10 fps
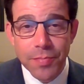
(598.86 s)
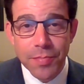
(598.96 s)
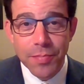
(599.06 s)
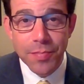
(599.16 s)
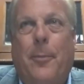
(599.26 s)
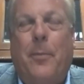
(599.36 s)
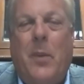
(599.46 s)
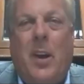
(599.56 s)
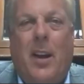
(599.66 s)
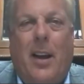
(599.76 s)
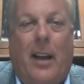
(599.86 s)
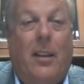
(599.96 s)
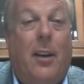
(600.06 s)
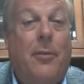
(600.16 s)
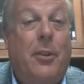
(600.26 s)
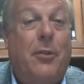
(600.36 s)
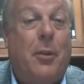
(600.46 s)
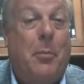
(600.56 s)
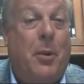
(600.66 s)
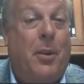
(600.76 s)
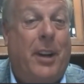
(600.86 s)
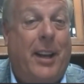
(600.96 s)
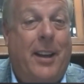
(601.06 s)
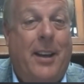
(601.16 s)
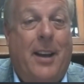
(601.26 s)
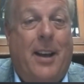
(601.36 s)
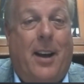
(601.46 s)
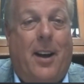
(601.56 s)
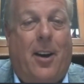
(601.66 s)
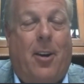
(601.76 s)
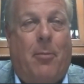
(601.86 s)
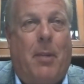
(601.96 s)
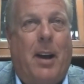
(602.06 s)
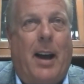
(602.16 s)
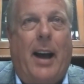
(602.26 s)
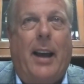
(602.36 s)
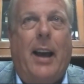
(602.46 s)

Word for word: Well, I love this community. Um, I